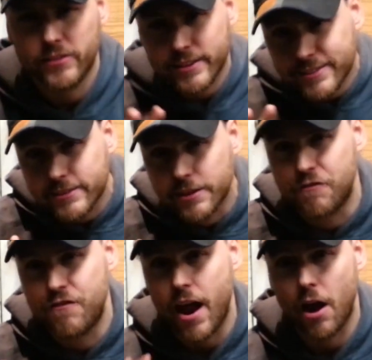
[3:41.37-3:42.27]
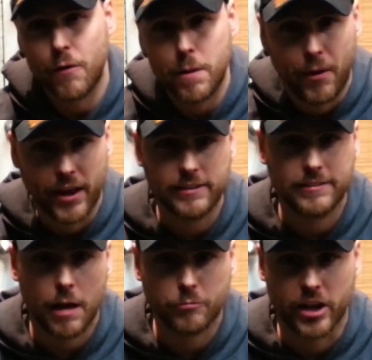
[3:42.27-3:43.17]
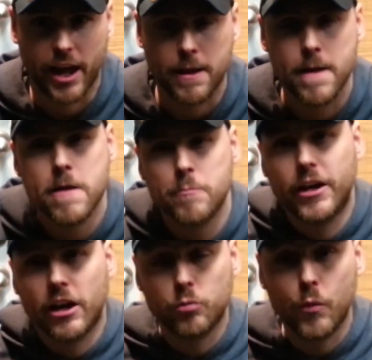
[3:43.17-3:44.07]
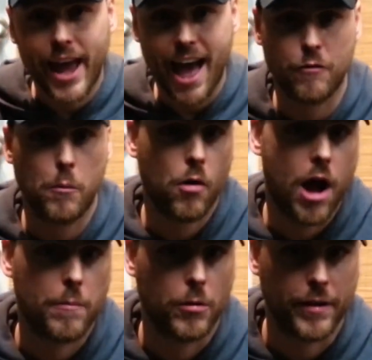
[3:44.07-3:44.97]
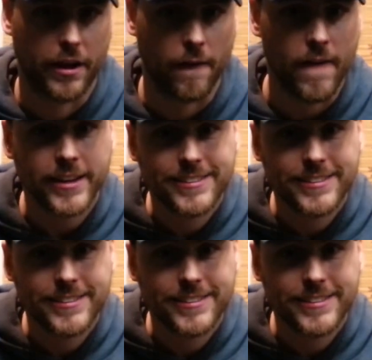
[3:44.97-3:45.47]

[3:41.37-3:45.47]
this is a very picky subject because we have a problem here.